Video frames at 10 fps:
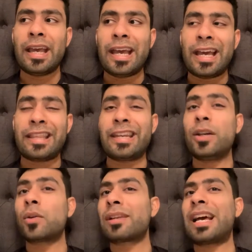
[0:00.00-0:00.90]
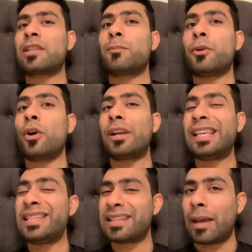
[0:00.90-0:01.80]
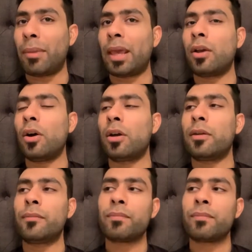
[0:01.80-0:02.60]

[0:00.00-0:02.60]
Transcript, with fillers: And then he goes, last but not least, Amir Khan.